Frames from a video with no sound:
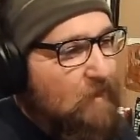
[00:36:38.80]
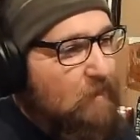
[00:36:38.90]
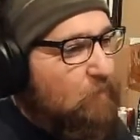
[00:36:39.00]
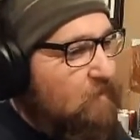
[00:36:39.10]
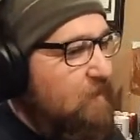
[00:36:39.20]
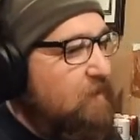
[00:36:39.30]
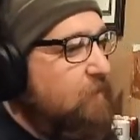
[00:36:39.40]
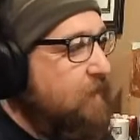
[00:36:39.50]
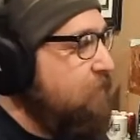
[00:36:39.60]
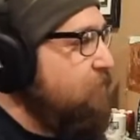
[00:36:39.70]
And plus, I don't
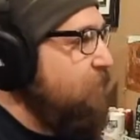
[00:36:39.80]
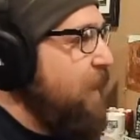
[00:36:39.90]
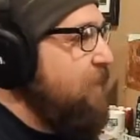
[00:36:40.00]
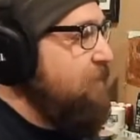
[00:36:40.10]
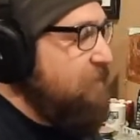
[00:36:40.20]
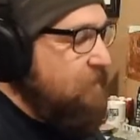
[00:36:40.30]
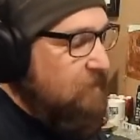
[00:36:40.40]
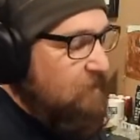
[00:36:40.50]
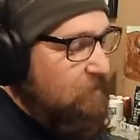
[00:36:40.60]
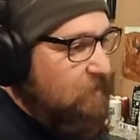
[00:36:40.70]
want to get flagged in
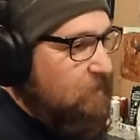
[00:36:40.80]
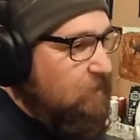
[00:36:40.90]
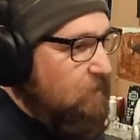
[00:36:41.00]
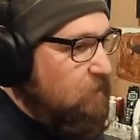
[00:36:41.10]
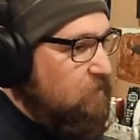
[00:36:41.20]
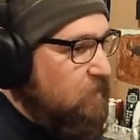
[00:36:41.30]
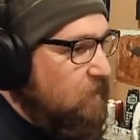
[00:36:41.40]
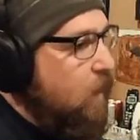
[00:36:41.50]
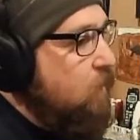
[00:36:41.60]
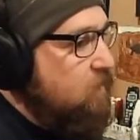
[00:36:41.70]
the video and them say,
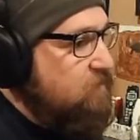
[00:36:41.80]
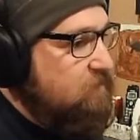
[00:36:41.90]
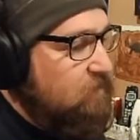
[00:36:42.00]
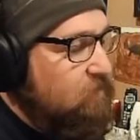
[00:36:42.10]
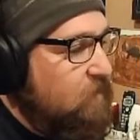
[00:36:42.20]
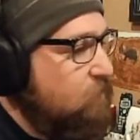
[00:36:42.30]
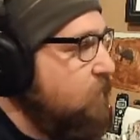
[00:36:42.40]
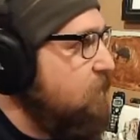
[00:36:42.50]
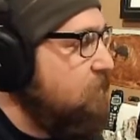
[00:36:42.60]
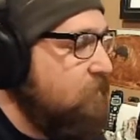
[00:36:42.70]
"Oh, he just said feds. We
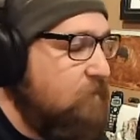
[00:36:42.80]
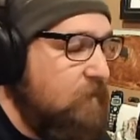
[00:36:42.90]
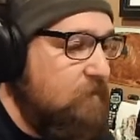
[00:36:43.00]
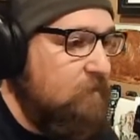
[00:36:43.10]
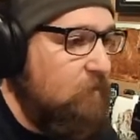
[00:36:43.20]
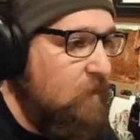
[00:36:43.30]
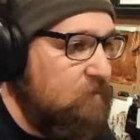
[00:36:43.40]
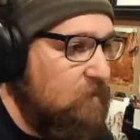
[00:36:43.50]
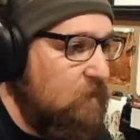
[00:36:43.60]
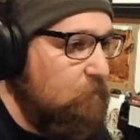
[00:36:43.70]
gotta start
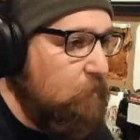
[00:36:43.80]
watching now."